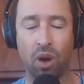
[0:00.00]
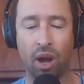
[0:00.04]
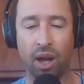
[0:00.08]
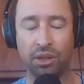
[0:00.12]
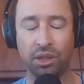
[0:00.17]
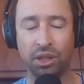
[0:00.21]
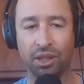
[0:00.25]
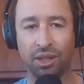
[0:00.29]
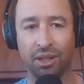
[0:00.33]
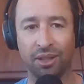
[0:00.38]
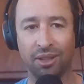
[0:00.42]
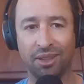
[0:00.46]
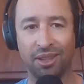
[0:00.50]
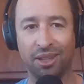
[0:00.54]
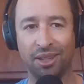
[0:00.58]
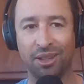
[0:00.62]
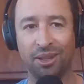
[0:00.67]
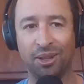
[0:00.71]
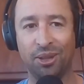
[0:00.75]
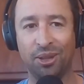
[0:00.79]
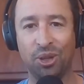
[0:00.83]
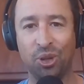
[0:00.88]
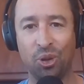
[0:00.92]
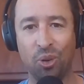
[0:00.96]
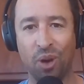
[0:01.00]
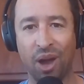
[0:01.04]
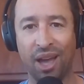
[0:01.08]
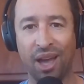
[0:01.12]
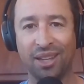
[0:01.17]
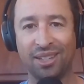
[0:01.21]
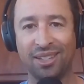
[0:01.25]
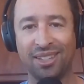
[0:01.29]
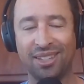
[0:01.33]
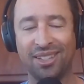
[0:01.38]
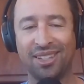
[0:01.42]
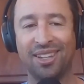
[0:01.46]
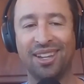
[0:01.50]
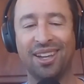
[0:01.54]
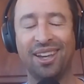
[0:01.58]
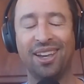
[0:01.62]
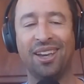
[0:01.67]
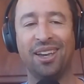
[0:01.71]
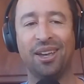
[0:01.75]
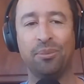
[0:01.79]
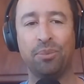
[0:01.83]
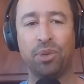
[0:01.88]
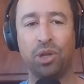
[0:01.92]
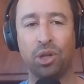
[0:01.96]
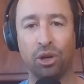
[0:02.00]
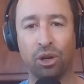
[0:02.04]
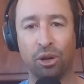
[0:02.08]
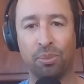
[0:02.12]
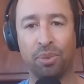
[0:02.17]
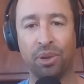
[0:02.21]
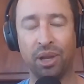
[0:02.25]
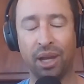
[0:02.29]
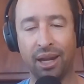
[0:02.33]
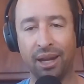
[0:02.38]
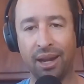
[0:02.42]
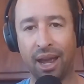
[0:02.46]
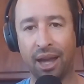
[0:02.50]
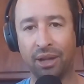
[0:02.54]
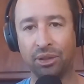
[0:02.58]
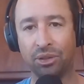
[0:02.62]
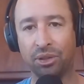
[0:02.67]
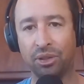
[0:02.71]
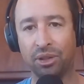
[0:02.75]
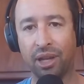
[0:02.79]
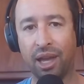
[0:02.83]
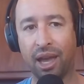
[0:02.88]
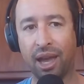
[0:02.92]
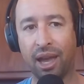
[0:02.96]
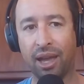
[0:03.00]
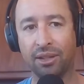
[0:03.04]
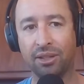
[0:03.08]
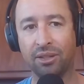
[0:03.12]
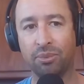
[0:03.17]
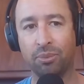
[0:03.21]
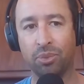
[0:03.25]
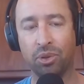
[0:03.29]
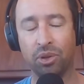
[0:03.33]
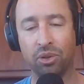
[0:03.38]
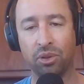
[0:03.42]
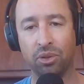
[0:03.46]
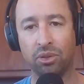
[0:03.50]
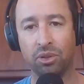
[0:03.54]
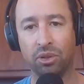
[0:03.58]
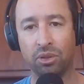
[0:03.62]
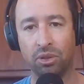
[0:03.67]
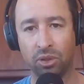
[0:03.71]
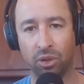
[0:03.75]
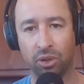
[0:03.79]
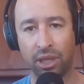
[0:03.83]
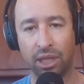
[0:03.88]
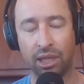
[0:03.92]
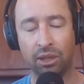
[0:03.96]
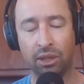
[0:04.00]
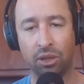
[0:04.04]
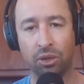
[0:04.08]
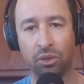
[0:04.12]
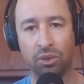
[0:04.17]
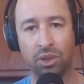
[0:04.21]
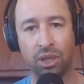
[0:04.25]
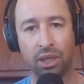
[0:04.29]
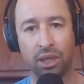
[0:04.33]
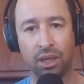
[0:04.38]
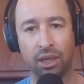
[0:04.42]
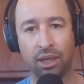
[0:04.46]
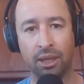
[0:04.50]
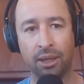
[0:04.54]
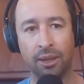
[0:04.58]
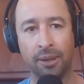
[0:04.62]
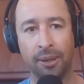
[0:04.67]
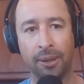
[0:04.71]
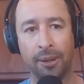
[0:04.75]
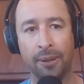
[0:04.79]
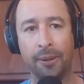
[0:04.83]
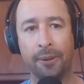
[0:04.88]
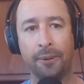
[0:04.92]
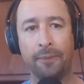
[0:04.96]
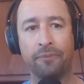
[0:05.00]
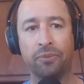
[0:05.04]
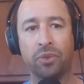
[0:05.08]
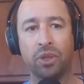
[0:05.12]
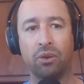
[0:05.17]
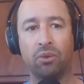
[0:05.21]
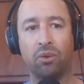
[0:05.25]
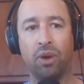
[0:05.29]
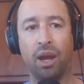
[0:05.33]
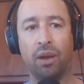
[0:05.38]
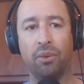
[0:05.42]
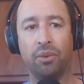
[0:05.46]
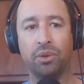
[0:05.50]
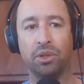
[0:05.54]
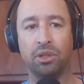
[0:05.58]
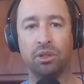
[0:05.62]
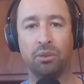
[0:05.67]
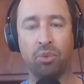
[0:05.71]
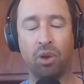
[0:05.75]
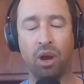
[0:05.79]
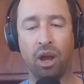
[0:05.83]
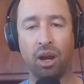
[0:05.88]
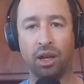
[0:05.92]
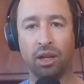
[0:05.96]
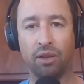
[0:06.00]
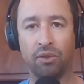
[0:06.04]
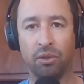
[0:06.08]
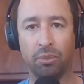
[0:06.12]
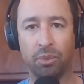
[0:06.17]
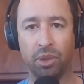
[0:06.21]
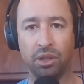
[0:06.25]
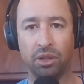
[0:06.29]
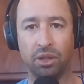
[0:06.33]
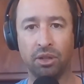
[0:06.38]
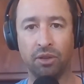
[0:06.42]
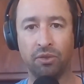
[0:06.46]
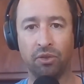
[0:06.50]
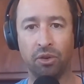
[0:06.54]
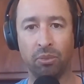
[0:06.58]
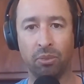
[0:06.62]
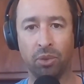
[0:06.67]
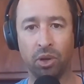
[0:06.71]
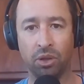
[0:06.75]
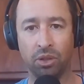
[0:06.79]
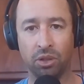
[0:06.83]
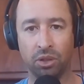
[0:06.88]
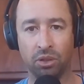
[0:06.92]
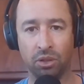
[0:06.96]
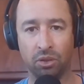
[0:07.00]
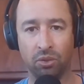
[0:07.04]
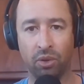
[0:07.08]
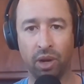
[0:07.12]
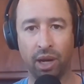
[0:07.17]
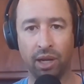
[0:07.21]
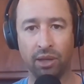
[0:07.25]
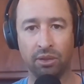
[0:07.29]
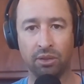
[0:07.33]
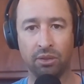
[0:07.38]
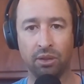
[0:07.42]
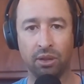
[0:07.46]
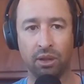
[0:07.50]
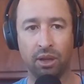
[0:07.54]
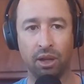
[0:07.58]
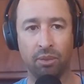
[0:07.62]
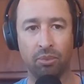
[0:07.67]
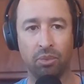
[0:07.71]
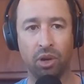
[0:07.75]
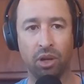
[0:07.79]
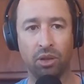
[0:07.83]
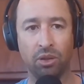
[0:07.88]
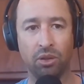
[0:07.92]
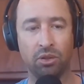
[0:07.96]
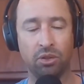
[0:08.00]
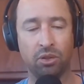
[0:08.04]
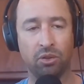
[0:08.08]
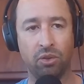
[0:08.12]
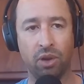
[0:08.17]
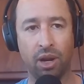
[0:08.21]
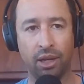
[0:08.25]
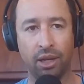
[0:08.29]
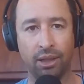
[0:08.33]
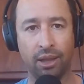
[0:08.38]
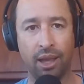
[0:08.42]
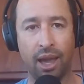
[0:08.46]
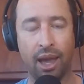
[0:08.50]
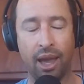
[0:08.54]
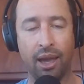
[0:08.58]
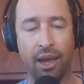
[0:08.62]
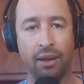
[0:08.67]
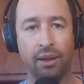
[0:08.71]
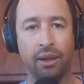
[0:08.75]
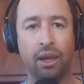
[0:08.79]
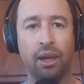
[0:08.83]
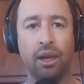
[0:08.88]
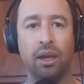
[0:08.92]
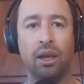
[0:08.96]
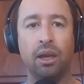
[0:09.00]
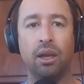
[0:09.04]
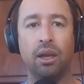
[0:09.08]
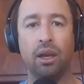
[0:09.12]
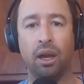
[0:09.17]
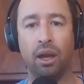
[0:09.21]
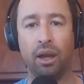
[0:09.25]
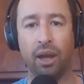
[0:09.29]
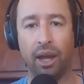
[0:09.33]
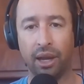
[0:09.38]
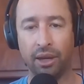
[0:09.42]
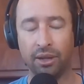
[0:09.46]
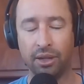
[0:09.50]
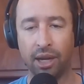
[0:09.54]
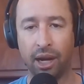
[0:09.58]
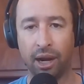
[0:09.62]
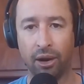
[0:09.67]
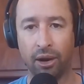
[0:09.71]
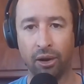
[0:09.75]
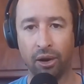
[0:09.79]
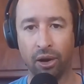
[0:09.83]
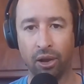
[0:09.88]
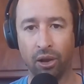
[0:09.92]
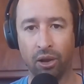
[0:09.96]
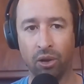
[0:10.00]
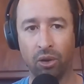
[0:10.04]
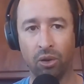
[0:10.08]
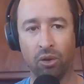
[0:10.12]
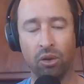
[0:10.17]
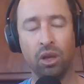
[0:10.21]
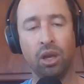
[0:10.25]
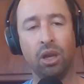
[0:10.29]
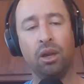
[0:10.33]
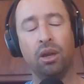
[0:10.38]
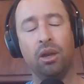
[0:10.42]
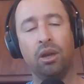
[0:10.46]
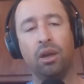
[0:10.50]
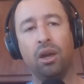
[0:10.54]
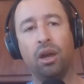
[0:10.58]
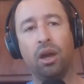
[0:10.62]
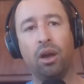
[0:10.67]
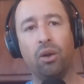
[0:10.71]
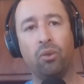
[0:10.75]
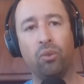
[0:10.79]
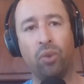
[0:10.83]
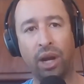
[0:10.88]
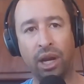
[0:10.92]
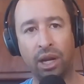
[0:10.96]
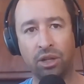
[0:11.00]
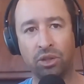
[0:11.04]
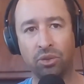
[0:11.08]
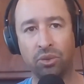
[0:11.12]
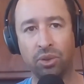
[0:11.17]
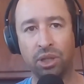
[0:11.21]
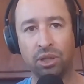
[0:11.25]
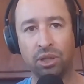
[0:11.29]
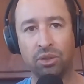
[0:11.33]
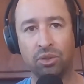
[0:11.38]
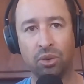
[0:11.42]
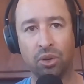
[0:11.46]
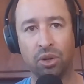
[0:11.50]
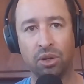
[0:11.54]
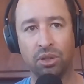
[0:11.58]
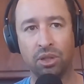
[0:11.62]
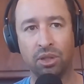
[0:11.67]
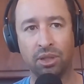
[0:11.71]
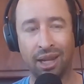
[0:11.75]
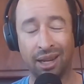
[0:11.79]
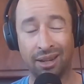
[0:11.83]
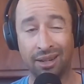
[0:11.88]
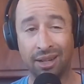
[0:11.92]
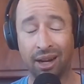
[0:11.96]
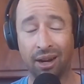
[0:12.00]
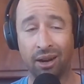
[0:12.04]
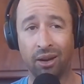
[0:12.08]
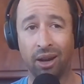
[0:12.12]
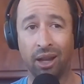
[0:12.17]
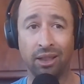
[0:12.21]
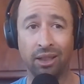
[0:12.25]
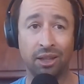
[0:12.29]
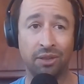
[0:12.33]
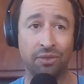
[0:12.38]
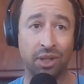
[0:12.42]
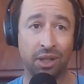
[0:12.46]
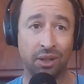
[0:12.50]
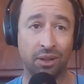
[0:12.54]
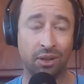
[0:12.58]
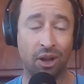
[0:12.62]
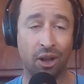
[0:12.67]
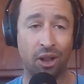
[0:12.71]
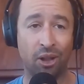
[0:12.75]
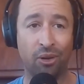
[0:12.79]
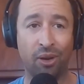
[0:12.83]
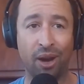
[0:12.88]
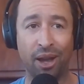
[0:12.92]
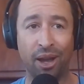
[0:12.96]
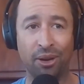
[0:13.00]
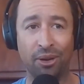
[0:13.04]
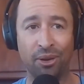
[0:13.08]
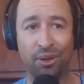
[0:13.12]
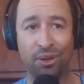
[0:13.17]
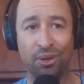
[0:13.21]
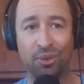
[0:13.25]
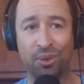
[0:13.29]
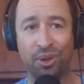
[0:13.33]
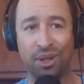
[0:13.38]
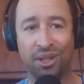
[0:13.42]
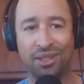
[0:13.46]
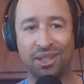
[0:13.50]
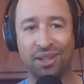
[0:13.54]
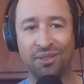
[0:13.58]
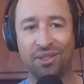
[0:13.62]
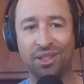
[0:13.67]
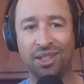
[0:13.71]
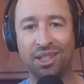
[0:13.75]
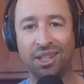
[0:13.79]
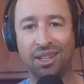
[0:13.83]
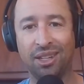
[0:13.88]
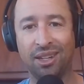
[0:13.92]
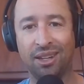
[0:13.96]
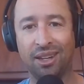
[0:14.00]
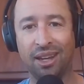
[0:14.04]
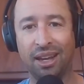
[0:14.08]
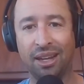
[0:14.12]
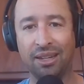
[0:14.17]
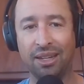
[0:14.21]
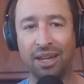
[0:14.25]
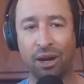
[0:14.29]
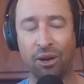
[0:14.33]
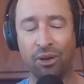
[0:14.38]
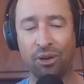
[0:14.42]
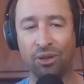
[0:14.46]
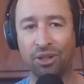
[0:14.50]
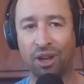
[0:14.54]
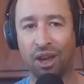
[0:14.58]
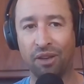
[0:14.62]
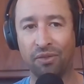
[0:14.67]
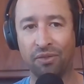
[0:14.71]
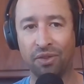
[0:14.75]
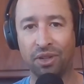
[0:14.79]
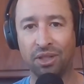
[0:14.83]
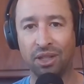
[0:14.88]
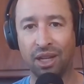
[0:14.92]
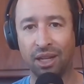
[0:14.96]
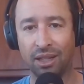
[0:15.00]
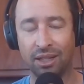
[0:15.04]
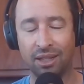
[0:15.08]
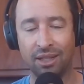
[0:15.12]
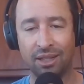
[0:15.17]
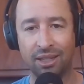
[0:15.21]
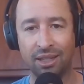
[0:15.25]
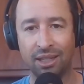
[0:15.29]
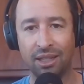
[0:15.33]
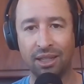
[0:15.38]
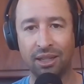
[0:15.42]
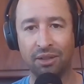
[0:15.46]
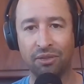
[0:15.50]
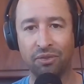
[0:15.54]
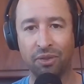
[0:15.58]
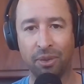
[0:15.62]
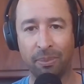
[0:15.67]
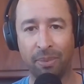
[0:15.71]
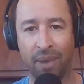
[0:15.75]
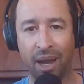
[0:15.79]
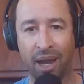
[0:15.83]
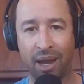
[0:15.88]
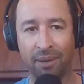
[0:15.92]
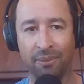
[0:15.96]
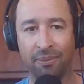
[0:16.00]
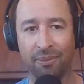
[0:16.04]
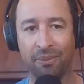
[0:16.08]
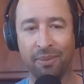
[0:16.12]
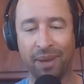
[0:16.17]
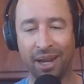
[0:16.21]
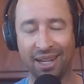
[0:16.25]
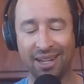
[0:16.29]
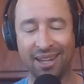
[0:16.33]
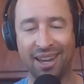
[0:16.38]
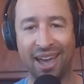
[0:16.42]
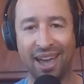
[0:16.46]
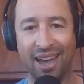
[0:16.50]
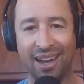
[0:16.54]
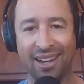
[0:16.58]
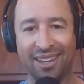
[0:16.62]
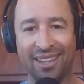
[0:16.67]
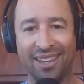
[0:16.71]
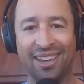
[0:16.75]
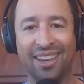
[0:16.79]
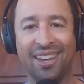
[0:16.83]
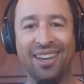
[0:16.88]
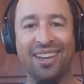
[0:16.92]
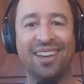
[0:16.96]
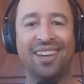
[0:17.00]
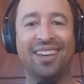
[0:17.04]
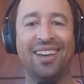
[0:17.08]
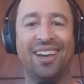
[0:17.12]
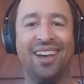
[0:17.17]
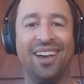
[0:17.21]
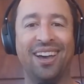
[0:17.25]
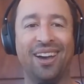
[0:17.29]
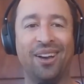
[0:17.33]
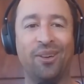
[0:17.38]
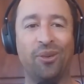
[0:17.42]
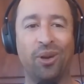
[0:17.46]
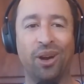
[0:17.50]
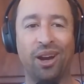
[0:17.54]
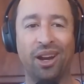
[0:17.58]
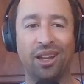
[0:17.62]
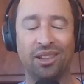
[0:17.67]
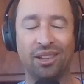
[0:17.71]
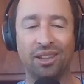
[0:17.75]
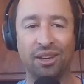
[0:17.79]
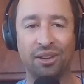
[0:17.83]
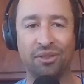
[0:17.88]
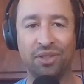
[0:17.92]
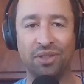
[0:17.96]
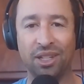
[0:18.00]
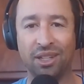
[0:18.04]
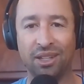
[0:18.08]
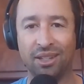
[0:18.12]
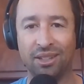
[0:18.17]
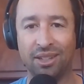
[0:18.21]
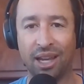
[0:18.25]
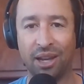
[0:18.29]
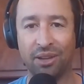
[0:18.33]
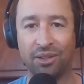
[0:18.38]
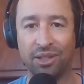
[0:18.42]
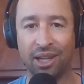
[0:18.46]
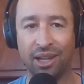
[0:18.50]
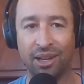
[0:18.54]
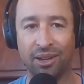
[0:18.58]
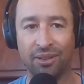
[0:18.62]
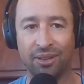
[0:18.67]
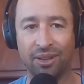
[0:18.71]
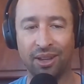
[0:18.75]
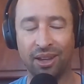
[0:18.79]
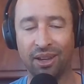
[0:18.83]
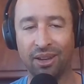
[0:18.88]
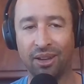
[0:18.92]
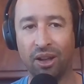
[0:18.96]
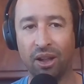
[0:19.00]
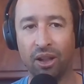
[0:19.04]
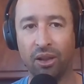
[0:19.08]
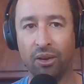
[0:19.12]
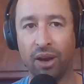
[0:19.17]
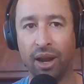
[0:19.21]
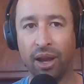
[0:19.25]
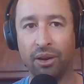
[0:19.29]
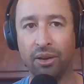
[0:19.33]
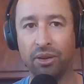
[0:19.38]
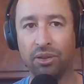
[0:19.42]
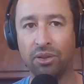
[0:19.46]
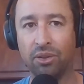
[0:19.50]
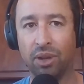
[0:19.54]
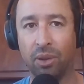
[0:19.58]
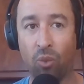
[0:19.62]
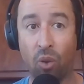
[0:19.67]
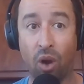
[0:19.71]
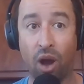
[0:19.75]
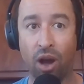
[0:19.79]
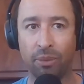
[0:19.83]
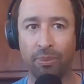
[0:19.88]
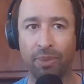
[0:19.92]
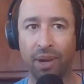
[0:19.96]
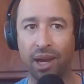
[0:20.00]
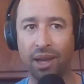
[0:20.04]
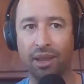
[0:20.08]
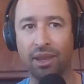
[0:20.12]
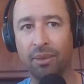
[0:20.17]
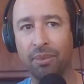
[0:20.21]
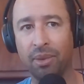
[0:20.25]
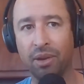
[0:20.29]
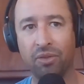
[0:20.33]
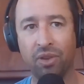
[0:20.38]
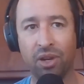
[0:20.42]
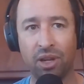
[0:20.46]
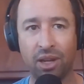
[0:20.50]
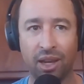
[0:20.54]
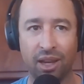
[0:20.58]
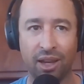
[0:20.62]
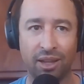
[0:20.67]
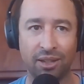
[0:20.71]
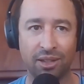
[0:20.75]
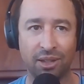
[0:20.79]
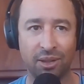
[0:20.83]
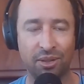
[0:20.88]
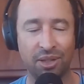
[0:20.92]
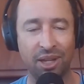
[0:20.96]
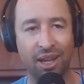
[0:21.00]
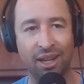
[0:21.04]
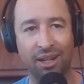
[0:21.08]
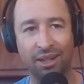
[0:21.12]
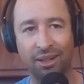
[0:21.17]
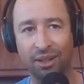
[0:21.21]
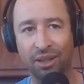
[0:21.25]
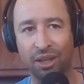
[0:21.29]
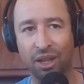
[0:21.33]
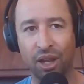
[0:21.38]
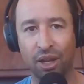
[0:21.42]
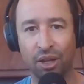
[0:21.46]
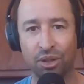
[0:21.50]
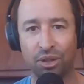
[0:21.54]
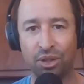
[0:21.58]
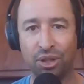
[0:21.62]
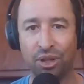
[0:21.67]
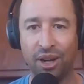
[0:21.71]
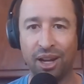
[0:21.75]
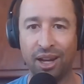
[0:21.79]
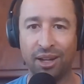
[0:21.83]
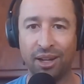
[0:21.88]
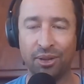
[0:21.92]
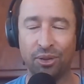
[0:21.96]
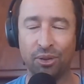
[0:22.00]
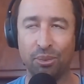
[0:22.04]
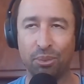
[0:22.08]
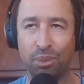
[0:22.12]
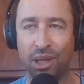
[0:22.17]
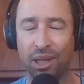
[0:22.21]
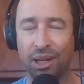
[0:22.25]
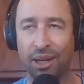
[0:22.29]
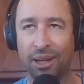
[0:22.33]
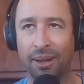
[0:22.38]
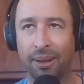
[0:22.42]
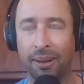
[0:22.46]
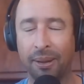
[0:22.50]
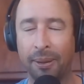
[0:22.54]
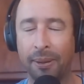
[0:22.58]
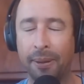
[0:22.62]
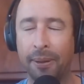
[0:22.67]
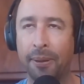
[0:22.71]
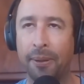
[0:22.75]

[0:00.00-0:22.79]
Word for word: watching the U.S. pure play natural gas producers, so EQT, right, which is the product of a bunch of different mergers. The Rice uh, brothers are running that. Uh, Antero, uh, range resources. Antero, I lived in Colorado in 2017, and Antero's office I could see from my my deck uh, where yeah. I lived in downtown uh, Colorado. So I walked by them every day as I was heading to lunch or heading to a meeting.